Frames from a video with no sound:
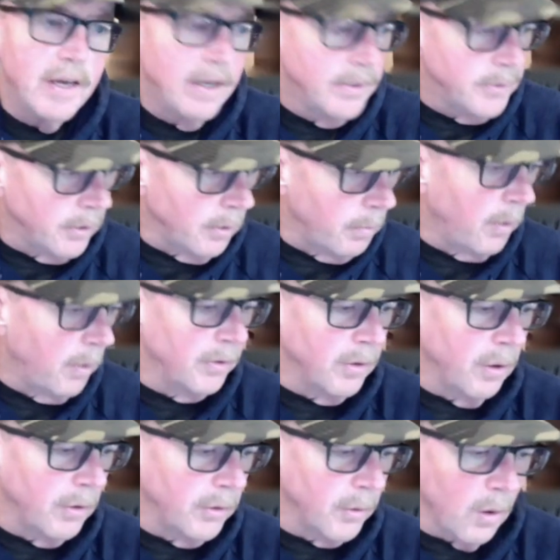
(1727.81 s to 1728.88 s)
So they'll both
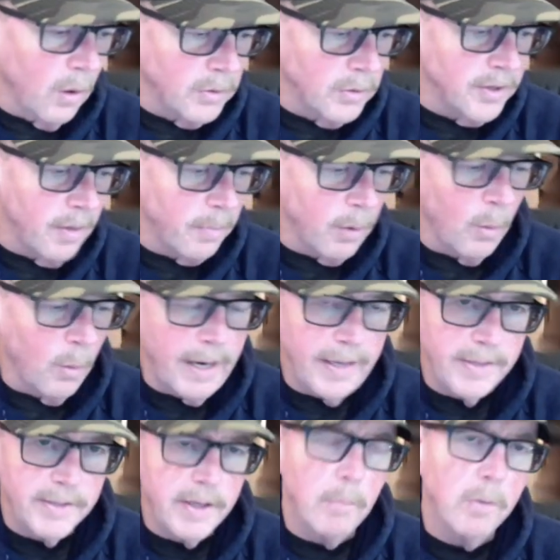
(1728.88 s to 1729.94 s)
go their own separate
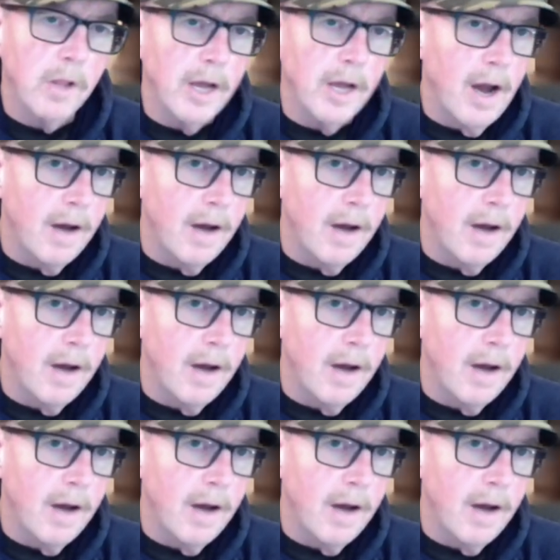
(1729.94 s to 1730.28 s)
ways come playoff